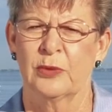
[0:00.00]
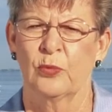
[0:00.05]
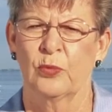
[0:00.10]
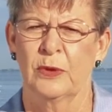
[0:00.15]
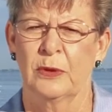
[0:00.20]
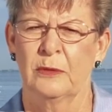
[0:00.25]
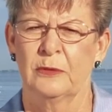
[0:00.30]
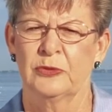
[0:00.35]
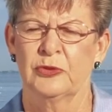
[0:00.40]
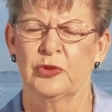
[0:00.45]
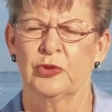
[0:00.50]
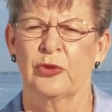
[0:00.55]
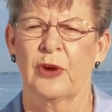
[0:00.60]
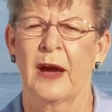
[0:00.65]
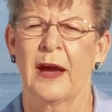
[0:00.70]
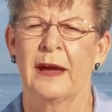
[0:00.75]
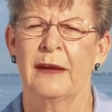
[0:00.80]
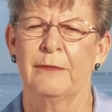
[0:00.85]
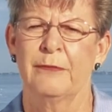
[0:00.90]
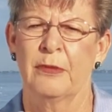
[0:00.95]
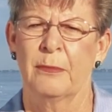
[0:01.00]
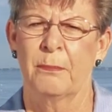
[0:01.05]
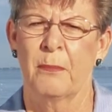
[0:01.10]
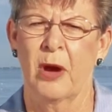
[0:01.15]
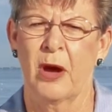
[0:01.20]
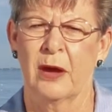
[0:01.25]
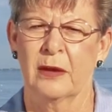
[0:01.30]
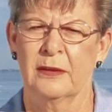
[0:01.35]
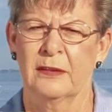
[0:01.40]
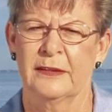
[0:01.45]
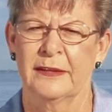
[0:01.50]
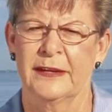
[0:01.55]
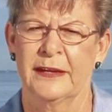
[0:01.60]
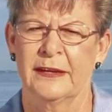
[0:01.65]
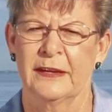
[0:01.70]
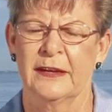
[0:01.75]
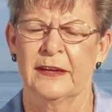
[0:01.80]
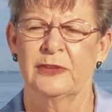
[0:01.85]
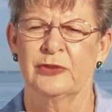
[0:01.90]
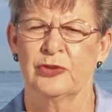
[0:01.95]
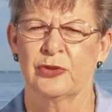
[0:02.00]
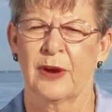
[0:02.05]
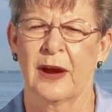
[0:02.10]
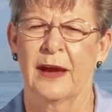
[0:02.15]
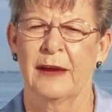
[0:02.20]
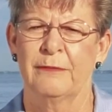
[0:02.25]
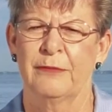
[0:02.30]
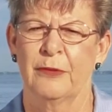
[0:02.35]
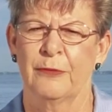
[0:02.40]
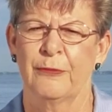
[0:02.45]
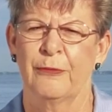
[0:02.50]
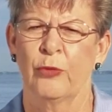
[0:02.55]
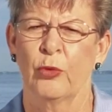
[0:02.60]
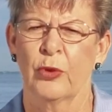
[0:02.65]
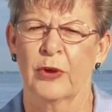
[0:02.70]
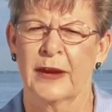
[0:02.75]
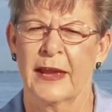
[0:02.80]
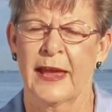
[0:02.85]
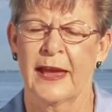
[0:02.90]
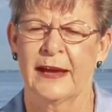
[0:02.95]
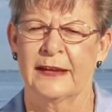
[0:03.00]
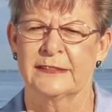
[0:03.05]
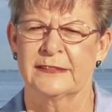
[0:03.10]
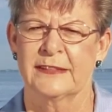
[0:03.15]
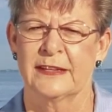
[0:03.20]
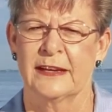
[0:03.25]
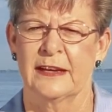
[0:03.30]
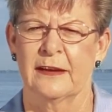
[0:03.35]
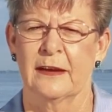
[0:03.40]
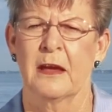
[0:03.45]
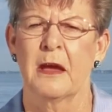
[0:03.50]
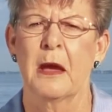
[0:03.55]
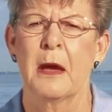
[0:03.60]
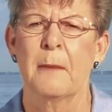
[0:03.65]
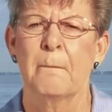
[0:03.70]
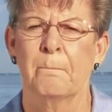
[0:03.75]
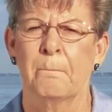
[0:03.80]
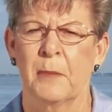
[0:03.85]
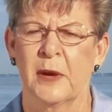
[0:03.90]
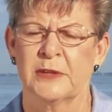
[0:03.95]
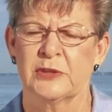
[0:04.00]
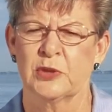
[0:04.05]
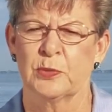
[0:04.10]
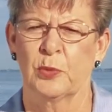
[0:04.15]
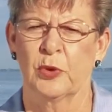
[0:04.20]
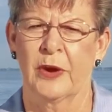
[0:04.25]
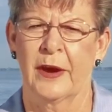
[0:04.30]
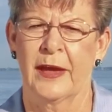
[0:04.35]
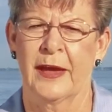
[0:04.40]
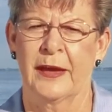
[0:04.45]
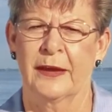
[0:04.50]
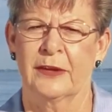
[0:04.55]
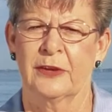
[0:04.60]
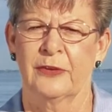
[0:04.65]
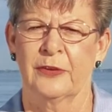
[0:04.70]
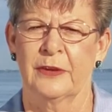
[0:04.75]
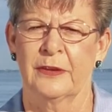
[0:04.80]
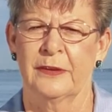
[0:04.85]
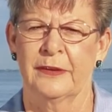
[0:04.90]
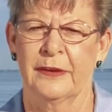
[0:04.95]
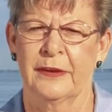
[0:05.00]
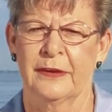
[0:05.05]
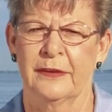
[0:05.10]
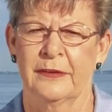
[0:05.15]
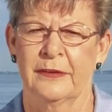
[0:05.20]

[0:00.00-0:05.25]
will drive the modeling and drive the forecasting much more accurately.